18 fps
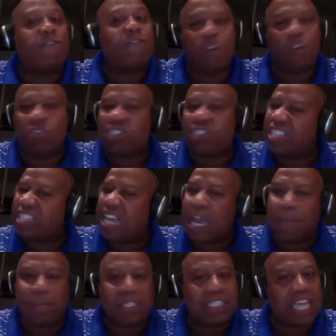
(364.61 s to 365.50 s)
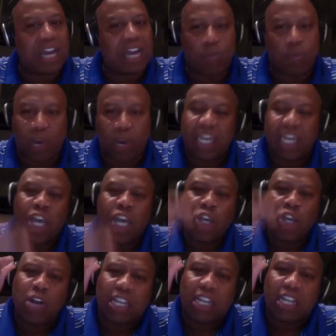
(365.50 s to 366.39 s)
the same exact way. You
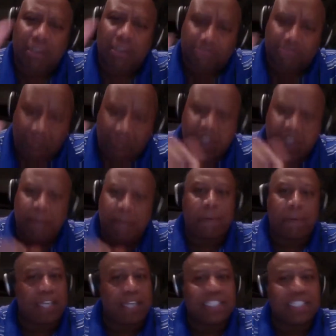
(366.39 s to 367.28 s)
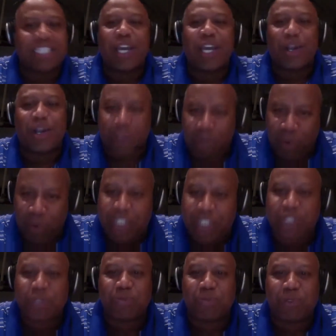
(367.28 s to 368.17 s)
let the marketplace tell you what you're
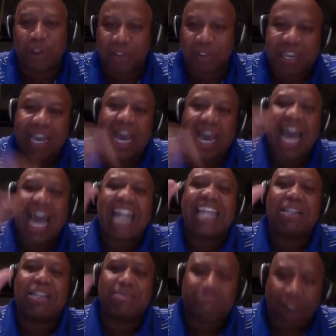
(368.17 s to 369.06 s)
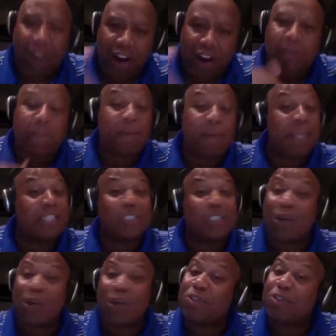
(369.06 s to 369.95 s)
worth. I let the marketplace
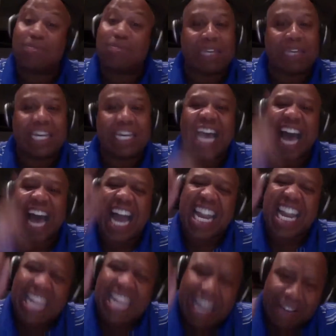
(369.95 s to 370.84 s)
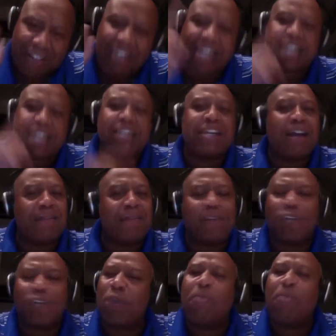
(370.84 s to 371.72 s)
talk to me. I never let another
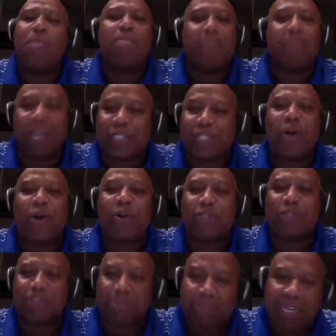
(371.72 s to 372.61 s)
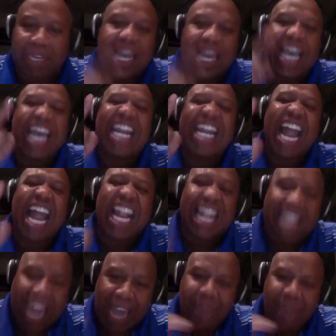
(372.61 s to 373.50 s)
human being talk to me. And I
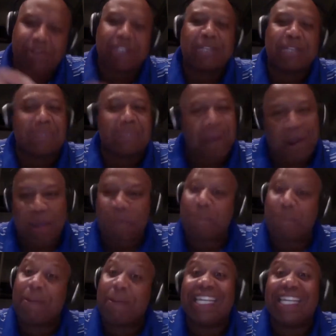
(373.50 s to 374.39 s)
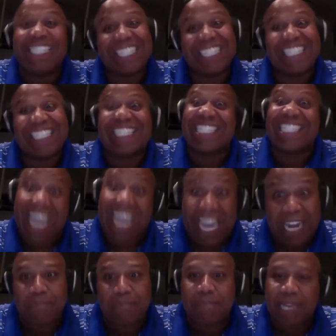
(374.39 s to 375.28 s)
like what the marketplace is saying to
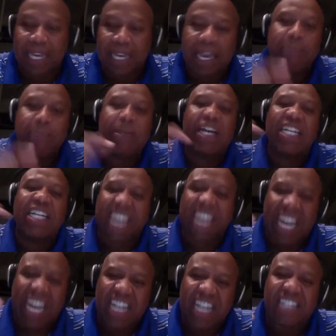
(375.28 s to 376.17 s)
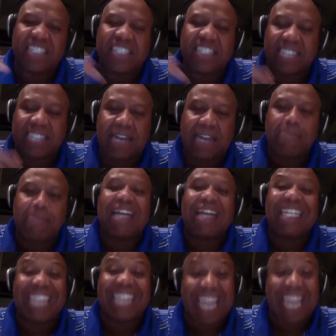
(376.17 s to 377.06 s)
me because I understand that my
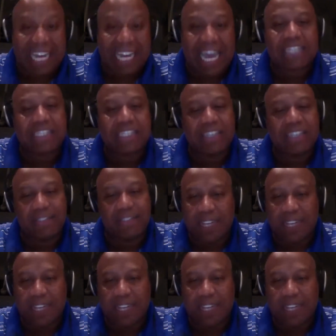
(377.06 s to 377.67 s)
daily activity